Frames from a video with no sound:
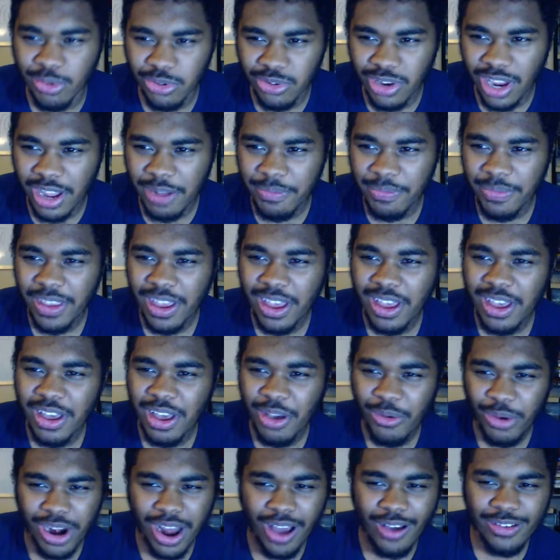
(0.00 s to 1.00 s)
right?
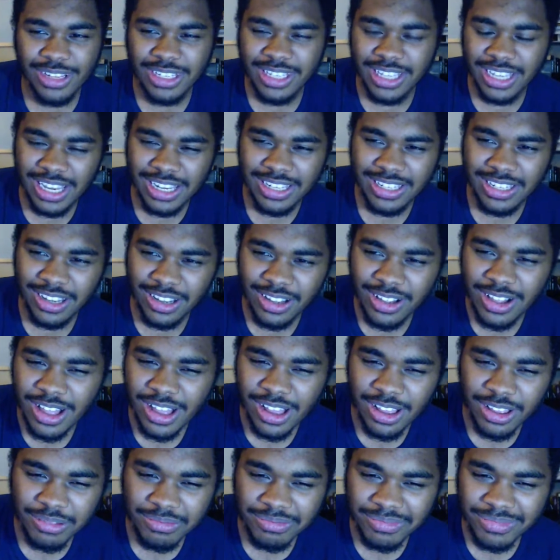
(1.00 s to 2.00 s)
When I was a kid,
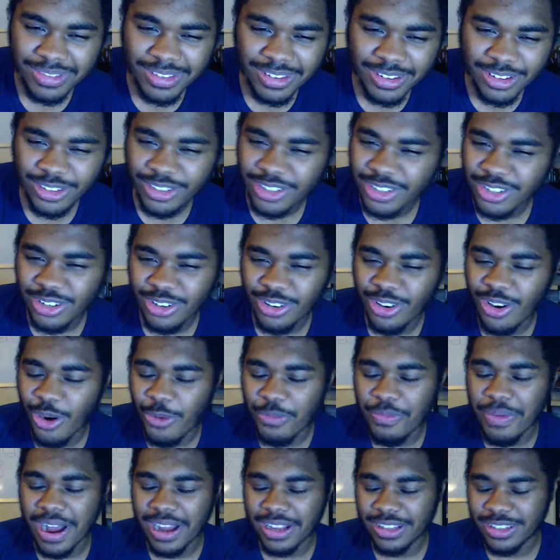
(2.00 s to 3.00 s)
just to go
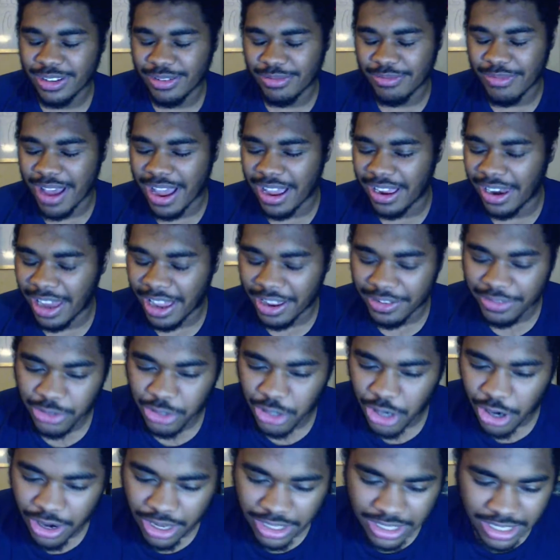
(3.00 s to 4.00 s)
back to my life
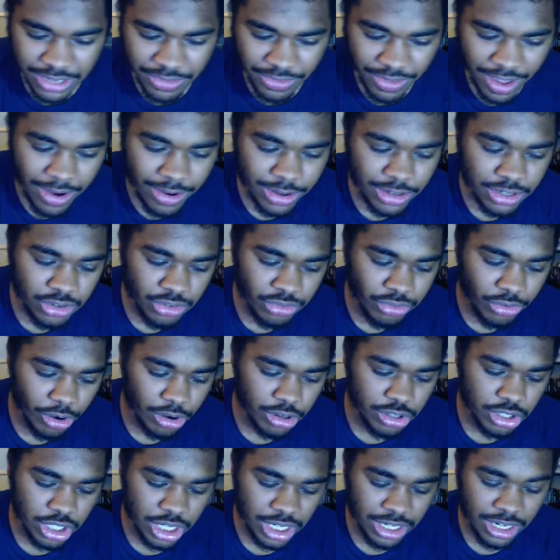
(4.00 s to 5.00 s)
story, it's a very
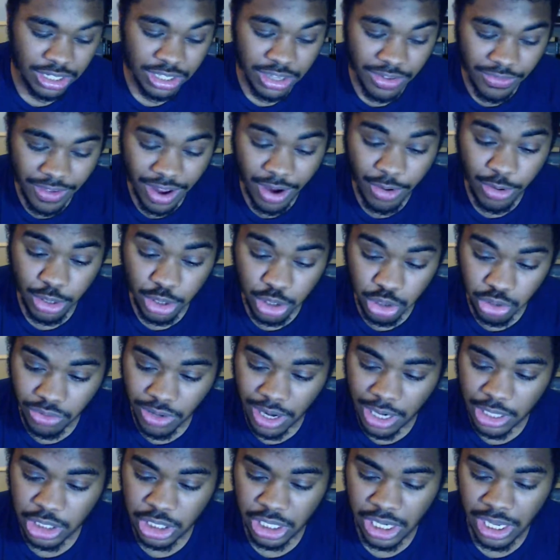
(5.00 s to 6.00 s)
tragic
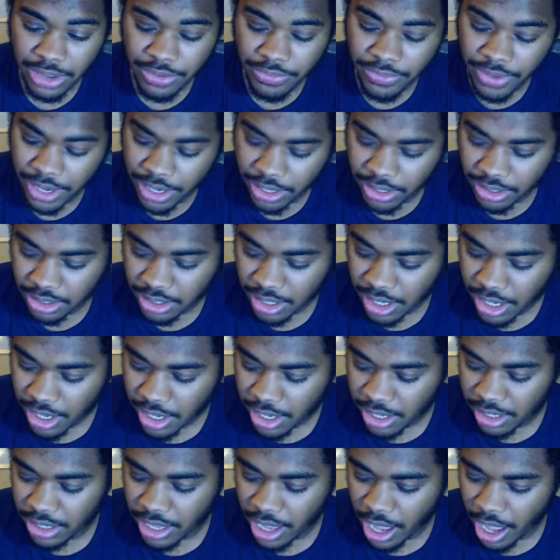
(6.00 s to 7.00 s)
event
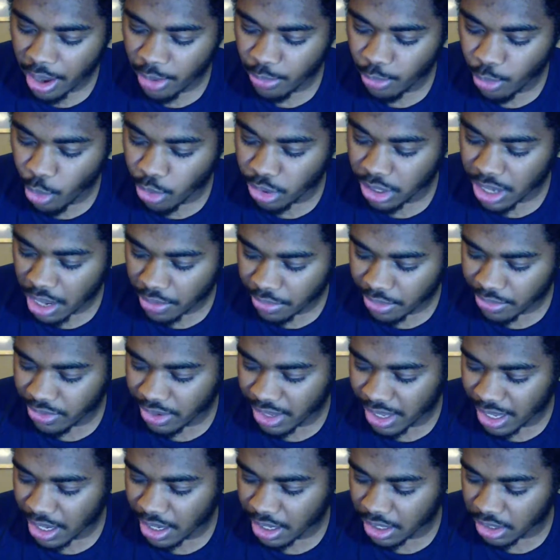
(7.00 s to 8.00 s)
that I won't ever
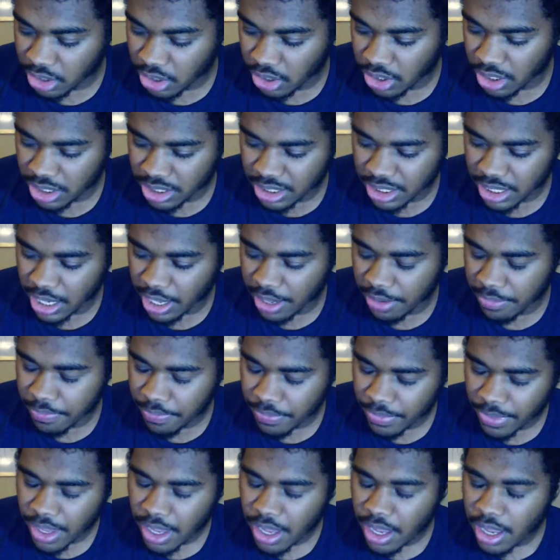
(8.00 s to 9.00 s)
forget to this day.
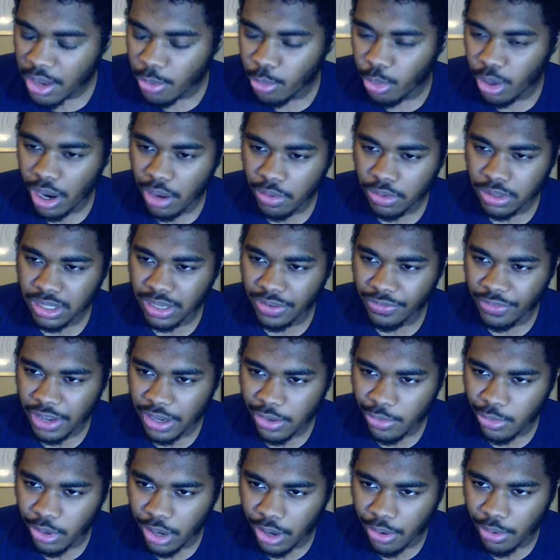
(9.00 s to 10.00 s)
When I was, I
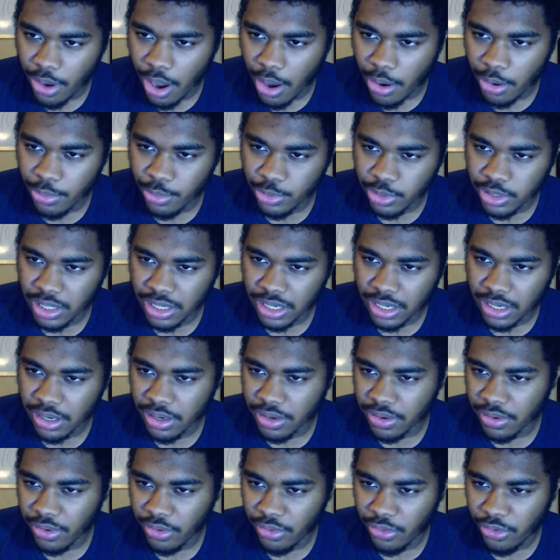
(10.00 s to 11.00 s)
think I was
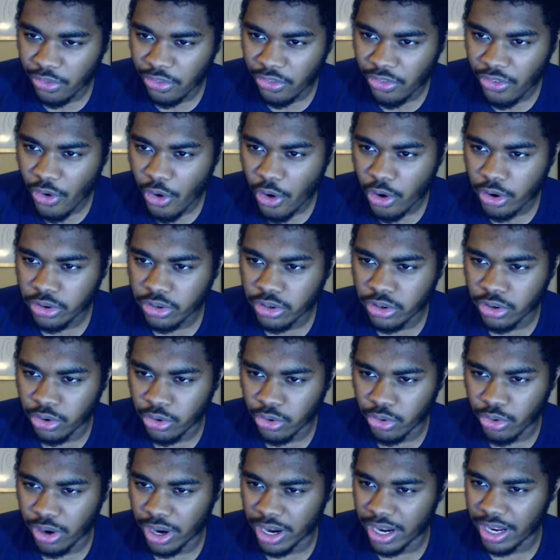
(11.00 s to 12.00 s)
in third
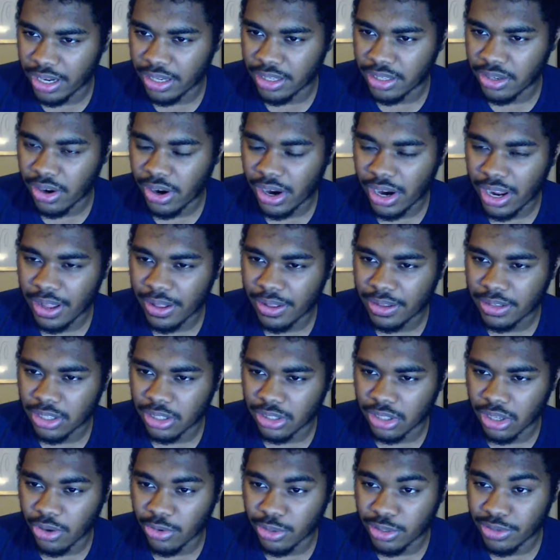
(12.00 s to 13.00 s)
grade, right?
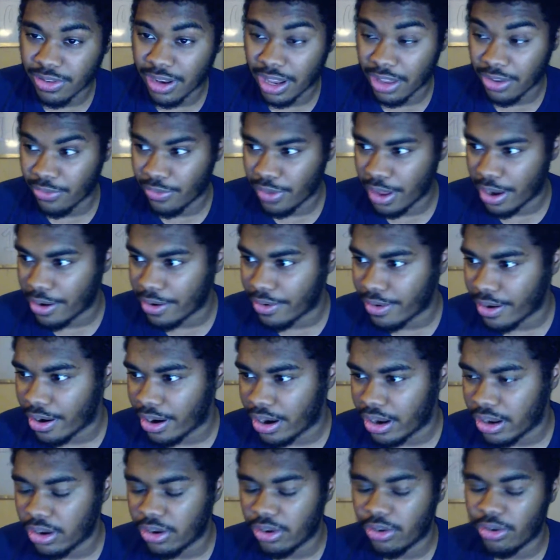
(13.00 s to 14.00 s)
So I was like very,
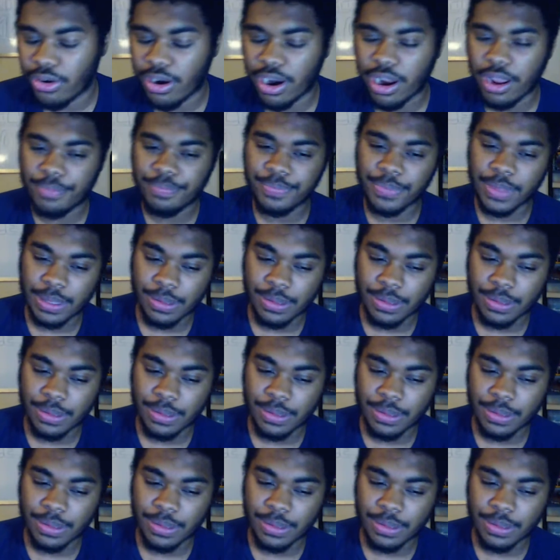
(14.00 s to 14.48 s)
very young, right?